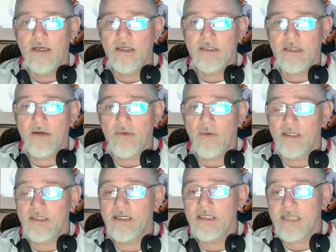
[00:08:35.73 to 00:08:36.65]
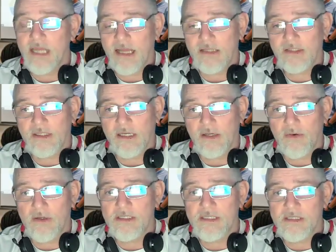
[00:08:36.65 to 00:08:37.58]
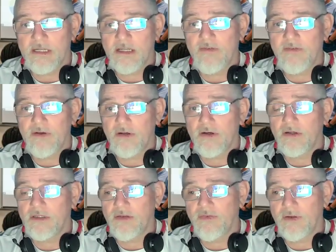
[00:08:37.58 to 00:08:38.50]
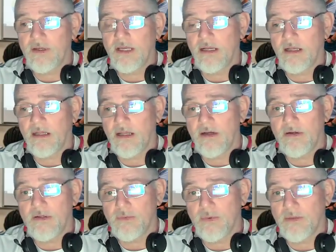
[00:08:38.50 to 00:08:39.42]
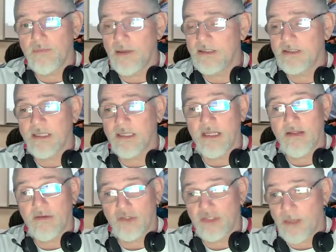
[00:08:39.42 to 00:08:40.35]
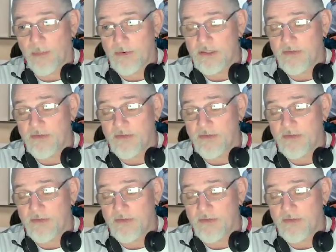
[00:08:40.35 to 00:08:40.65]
So what it does, it actually increases the difficulty for getting loads with basically either shippers,